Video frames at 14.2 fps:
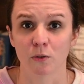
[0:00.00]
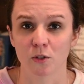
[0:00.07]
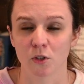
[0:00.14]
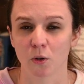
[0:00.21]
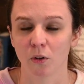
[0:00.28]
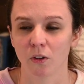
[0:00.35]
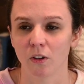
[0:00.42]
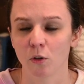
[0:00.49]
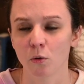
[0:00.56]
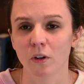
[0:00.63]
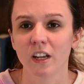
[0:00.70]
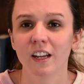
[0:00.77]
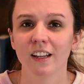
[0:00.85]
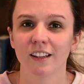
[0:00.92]
So you
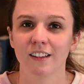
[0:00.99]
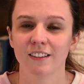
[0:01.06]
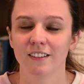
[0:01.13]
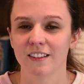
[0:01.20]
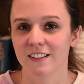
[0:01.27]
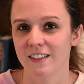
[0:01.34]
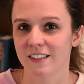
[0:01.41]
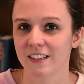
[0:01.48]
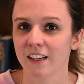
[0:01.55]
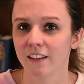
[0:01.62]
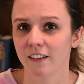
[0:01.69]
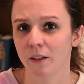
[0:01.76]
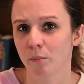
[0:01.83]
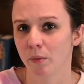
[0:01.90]
can
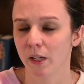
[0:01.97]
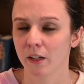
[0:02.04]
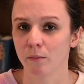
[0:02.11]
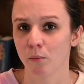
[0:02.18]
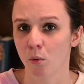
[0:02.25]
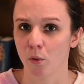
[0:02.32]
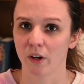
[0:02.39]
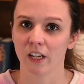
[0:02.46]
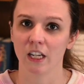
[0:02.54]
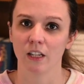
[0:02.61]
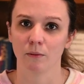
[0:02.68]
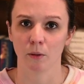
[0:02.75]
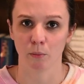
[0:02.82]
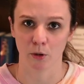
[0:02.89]
distinctly pinpoint
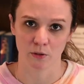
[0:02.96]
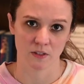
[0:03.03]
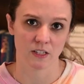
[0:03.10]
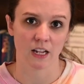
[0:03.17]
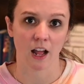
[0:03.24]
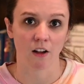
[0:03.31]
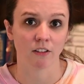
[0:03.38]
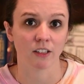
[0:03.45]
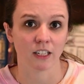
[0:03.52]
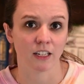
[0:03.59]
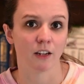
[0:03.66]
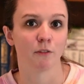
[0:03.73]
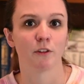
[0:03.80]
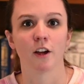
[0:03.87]
the
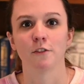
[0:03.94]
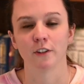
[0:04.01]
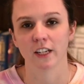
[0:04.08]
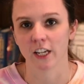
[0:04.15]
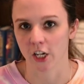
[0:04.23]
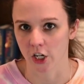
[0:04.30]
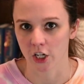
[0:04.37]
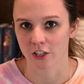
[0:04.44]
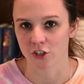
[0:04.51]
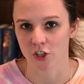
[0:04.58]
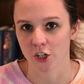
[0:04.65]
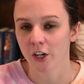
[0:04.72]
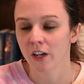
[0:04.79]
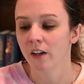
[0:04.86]
personality of every
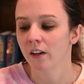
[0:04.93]
character,